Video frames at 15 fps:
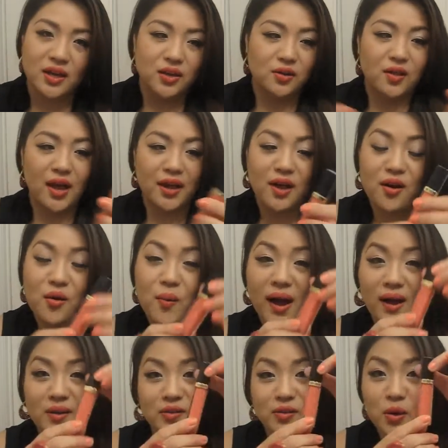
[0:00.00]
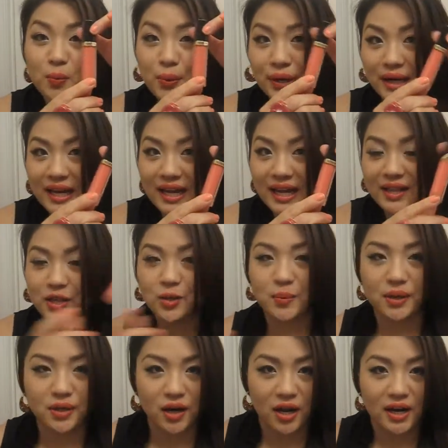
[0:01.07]
you're like, oh wow, it's so pretty. And then you
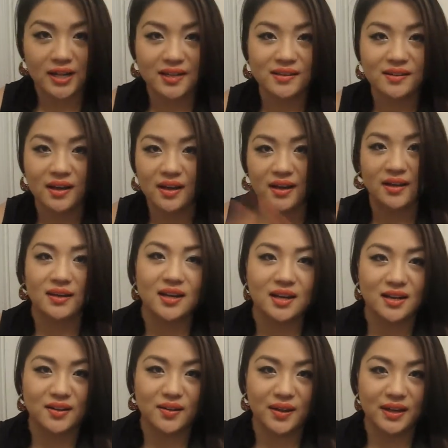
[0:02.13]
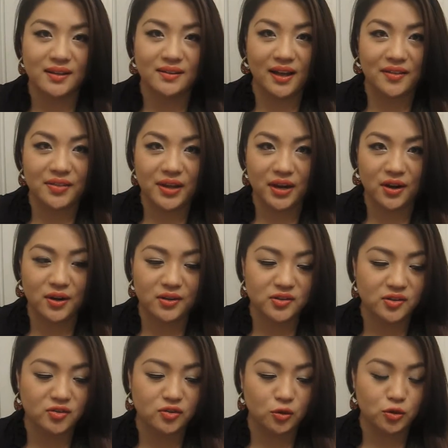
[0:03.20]
put it on and it's like kind of like not there. It's
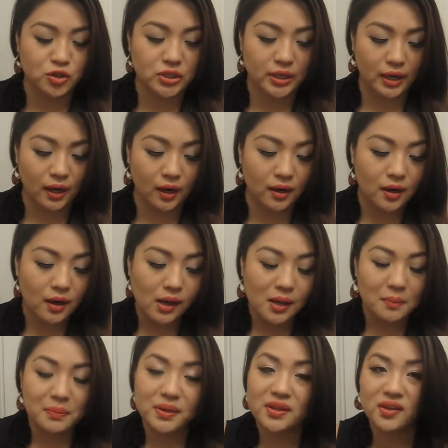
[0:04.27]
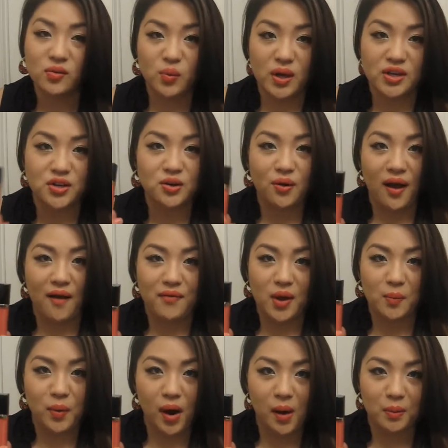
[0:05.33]
just so sheer. But this one, you don't have
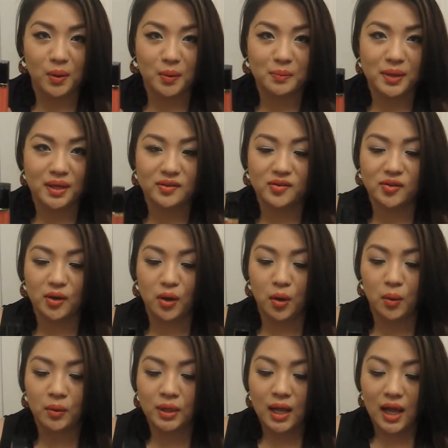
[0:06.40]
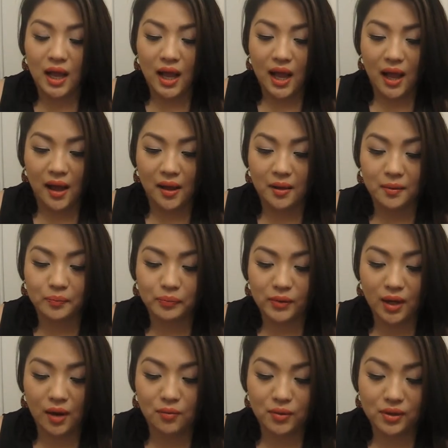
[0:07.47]
that problem. And so um,
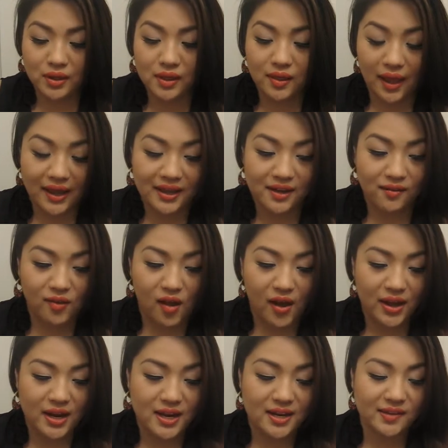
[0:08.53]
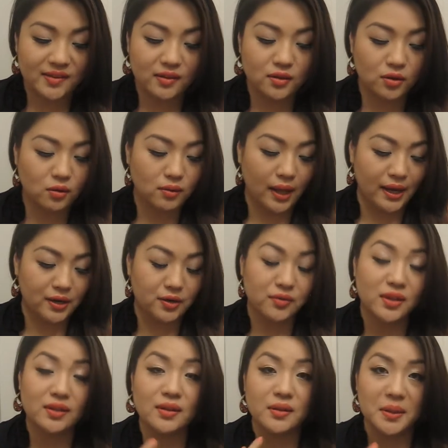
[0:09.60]
I really like it a lot and it's a little lighter
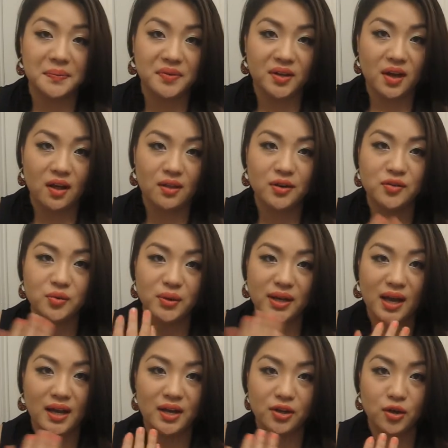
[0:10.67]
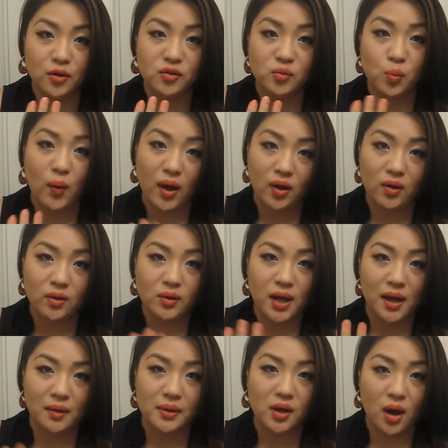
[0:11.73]
than the lipstick color so it kind of goes well
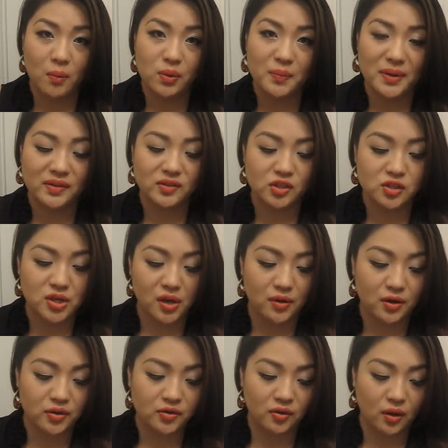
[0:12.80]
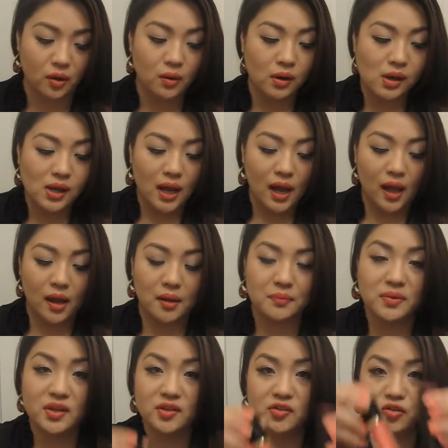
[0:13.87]
uh, it complements each other so um,
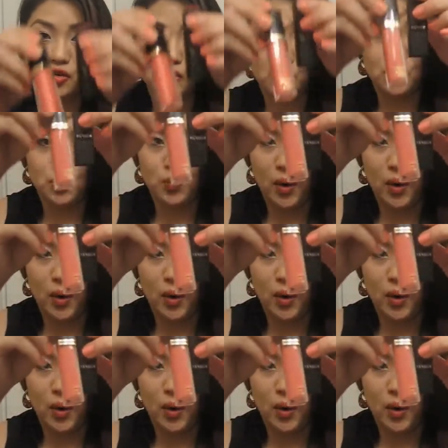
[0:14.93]
these two